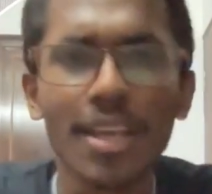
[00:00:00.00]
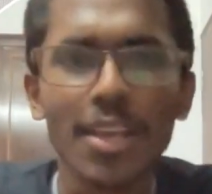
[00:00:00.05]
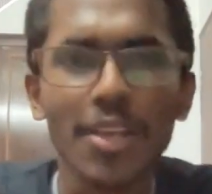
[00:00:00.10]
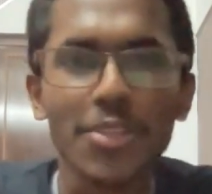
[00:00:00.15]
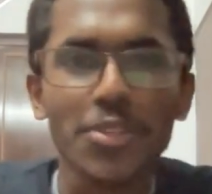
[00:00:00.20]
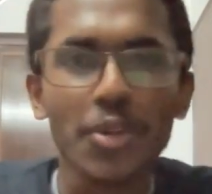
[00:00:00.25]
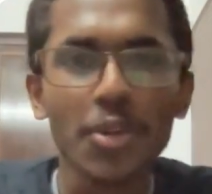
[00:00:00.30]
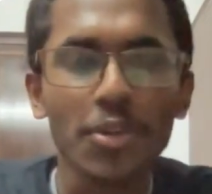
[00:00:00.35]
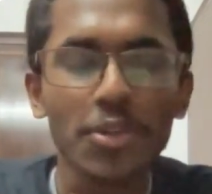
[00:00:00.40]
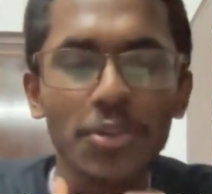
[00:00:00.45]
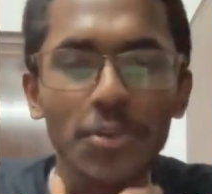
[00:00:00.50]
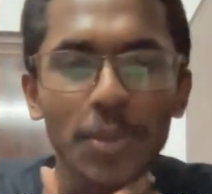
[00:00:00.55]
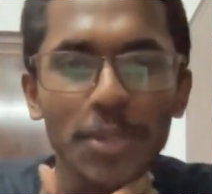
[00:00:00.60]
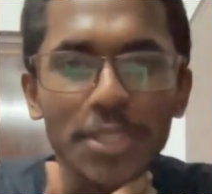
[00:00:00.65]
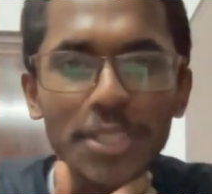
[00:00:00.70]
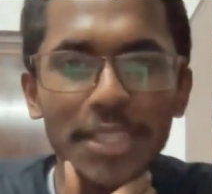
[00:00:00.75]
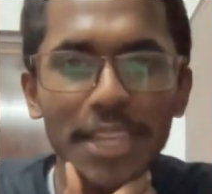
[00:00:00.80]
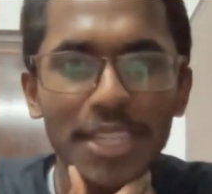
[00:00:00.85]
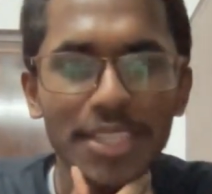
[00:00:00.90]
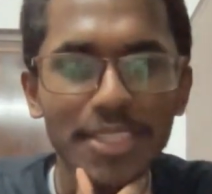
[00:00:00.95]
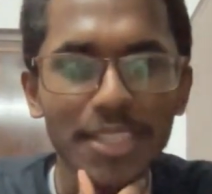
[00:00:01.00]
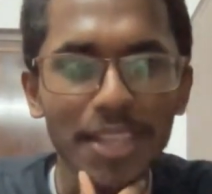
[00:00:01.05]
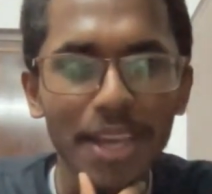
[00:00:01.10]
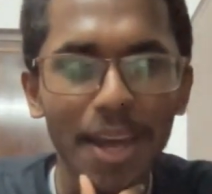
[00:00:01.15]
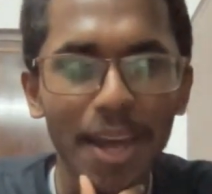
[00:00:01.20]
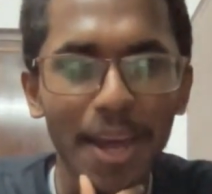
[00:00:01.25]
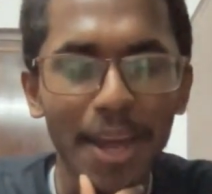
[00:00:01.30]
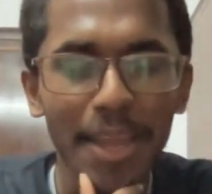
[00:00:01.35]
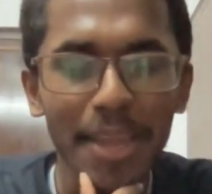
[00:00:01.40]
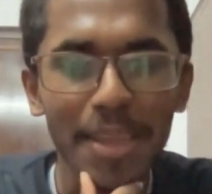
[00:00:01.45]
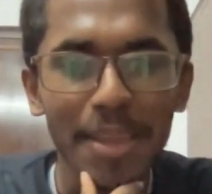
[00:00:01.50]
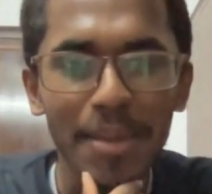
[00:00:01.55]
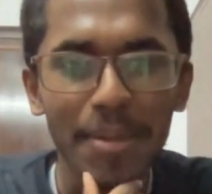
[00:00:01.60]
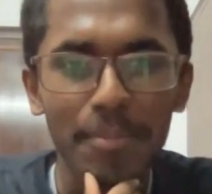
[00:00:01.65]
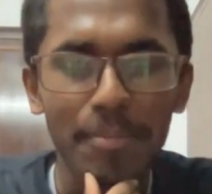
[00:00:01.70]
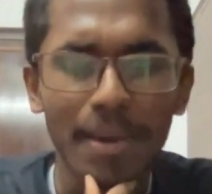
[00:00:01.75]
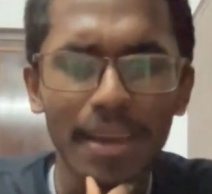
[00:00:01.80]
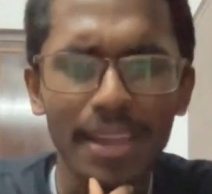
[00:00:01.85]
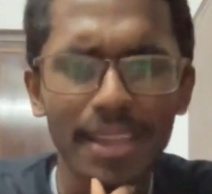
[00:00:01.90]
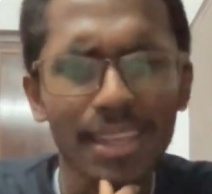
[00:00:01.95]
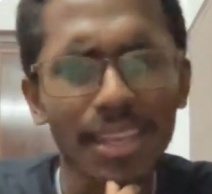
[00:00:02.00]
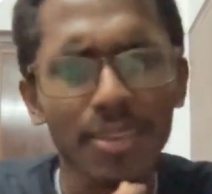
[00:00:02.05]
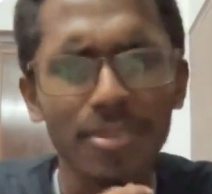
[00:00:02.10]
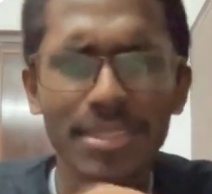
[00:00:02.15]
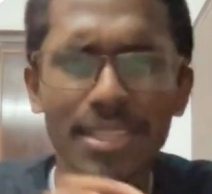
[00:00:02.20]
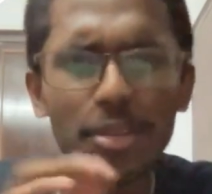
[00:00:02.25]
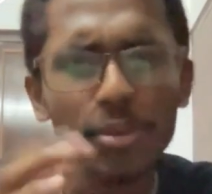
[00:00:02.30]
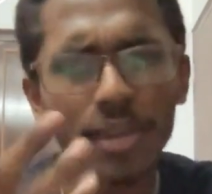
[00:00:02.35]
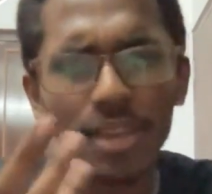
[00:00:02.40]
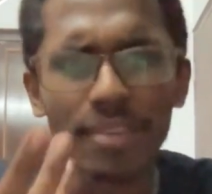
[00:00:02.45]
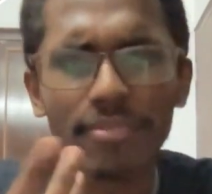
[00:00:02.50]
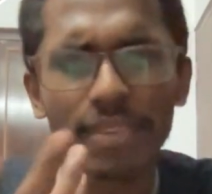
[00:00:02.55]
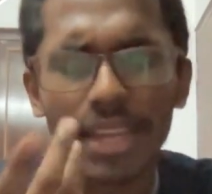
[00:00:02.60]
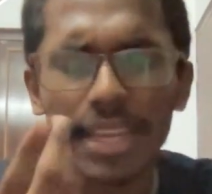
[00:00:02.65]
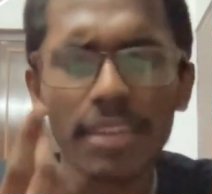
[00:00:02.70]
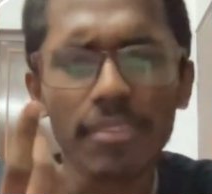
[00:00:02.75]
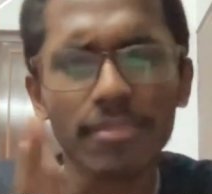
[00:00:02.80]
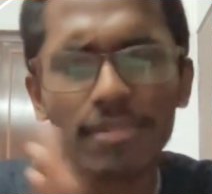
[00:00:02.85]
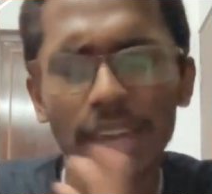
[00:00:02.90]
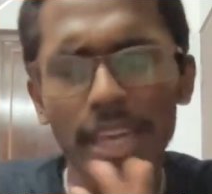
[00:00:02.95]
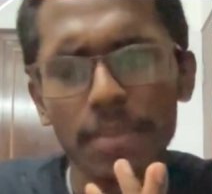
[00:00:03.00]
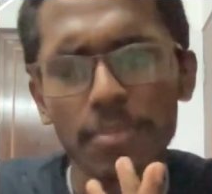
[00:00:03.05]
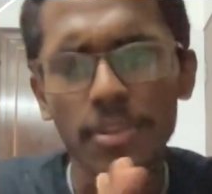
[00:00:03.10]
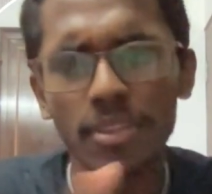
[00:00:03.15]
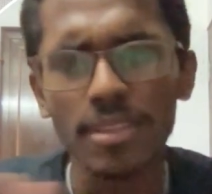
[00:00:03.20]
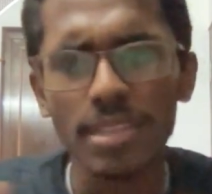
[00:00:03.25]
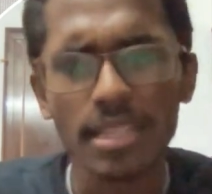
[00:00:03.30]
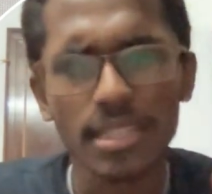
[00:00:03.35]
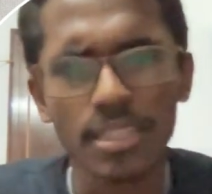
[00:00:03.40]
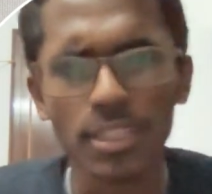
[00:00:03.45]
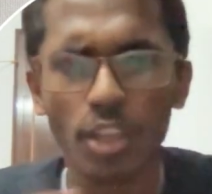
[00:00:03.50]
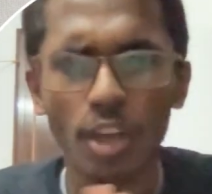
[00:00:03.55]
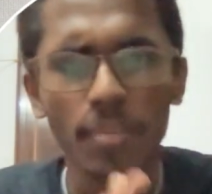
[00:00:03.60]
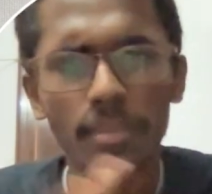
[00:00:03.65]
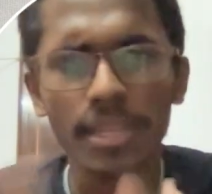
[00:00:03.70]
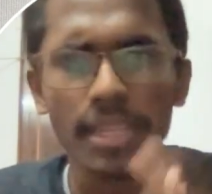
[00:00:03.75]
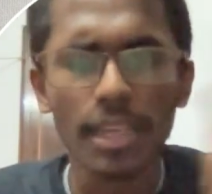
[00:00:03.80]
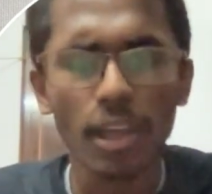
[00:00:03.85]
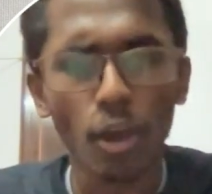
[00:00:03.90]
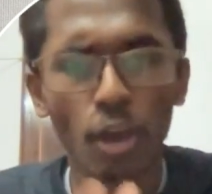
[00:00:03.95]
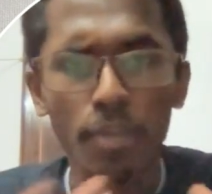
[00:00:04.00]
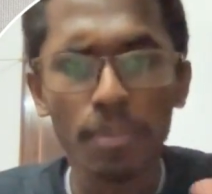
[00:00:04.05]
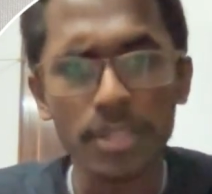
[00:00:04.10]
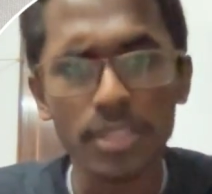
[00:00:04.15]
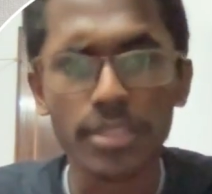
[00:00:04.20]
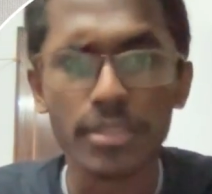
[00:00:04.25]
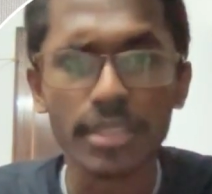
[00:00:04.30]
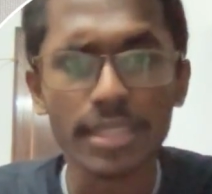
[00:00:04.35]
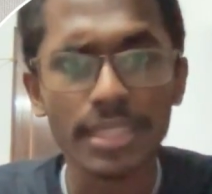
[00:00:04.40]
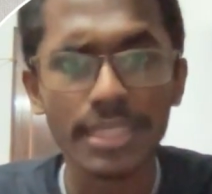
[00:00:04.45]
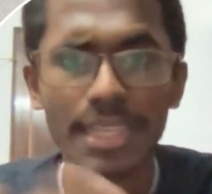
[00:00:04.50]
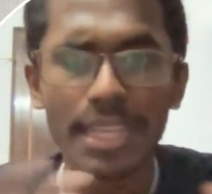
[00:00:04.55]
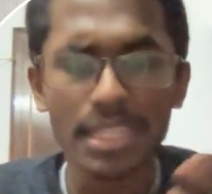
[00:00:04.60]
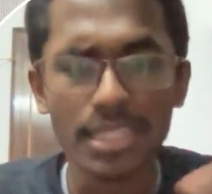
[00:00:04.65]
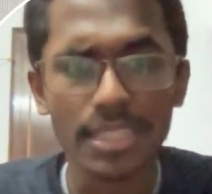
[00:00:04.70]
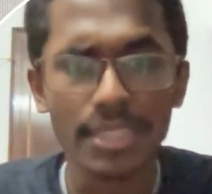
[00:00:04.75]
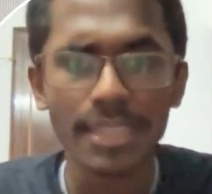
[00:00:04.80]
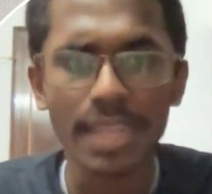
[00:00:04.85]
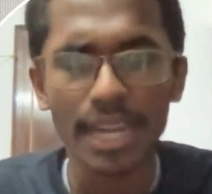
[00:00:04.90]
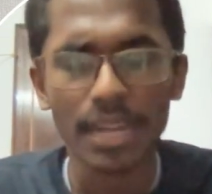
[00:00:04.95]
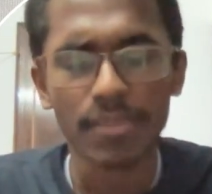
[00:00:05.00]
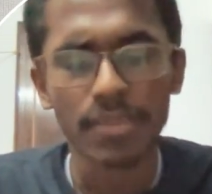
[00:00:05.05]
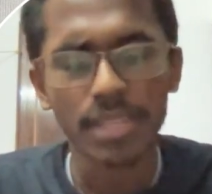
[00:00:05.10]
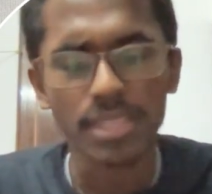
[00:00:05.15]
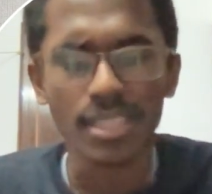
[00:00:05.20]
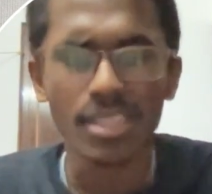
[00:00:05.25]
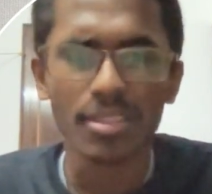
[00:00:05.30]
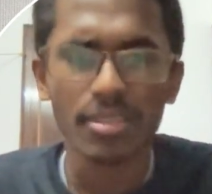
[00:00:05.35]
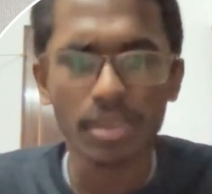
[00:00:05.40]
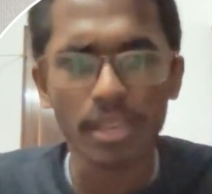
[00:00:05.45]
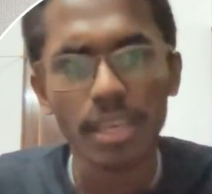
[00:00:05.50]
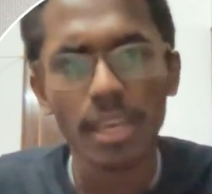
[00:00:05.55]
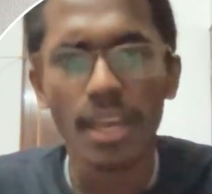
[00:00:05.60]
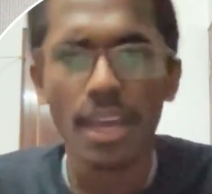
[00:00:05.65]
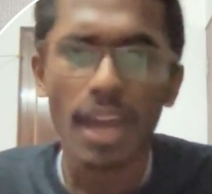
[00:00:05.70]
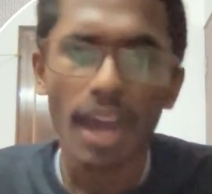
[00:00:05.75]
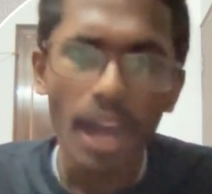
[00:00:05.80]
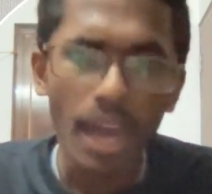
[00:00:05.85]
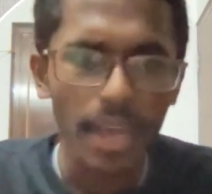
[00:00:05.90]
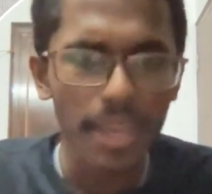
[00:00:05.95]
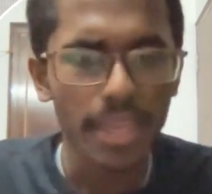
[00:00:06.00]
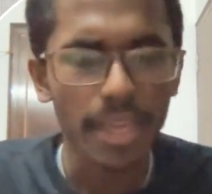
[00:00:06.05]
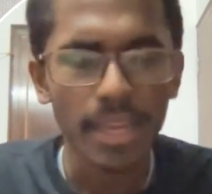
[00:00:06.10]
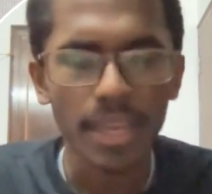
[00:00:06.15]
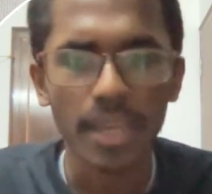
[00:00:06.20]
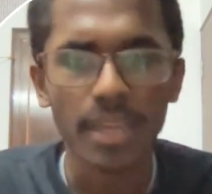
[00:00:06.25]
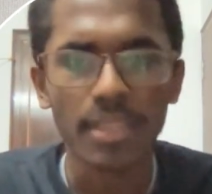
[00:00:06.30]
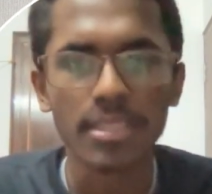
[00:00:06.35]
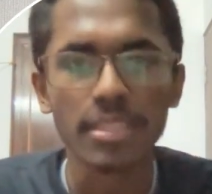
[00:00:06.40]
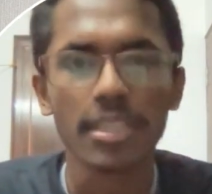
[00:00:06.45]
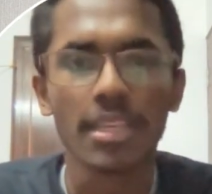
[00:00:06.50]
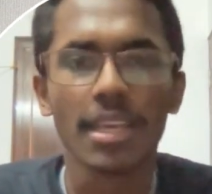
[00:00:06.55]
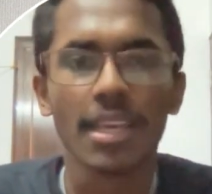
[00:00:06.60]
So when she texted hi uh, Payal, I was like, okay, fine. Why? Because normally all my students text in that case, okay, hi, I asked.